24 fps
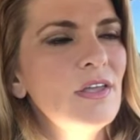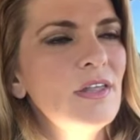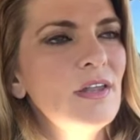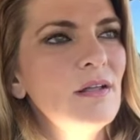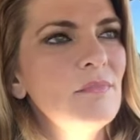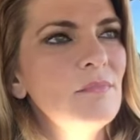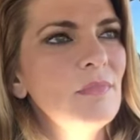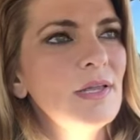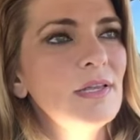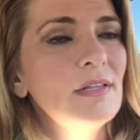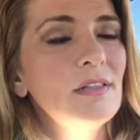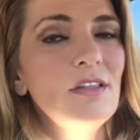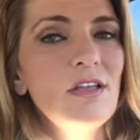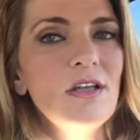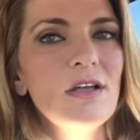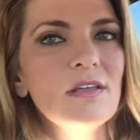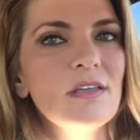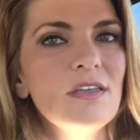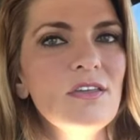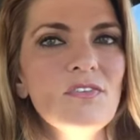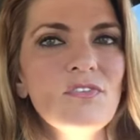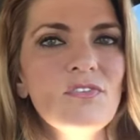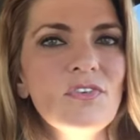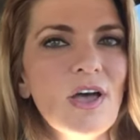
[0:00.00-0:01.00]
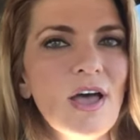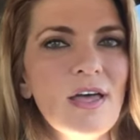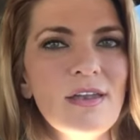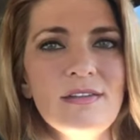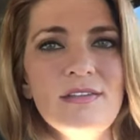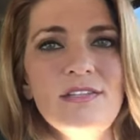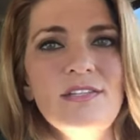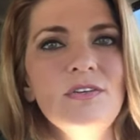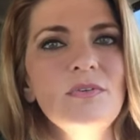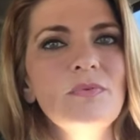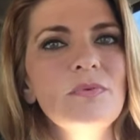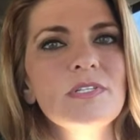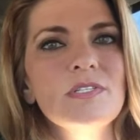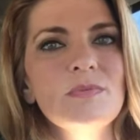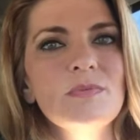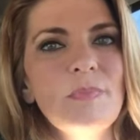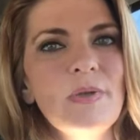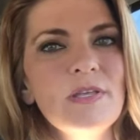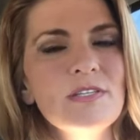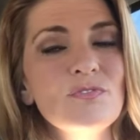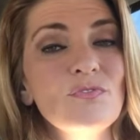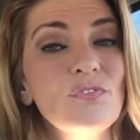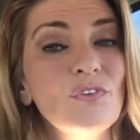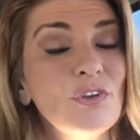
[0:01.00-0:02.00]
and I'm like, look, you've got to do what's
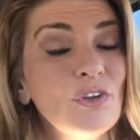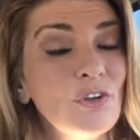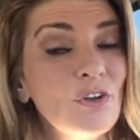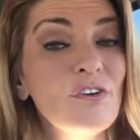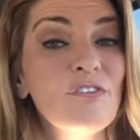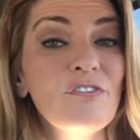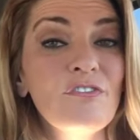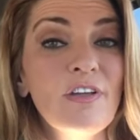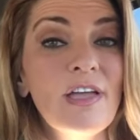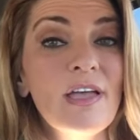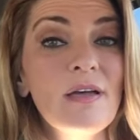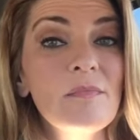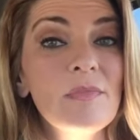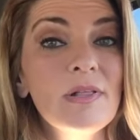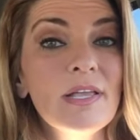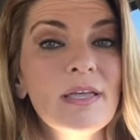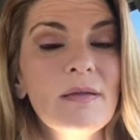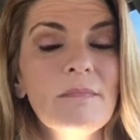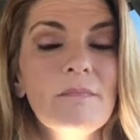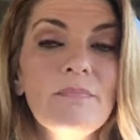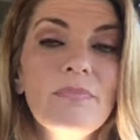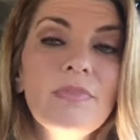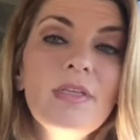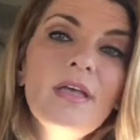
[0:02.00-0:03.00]
best for your family.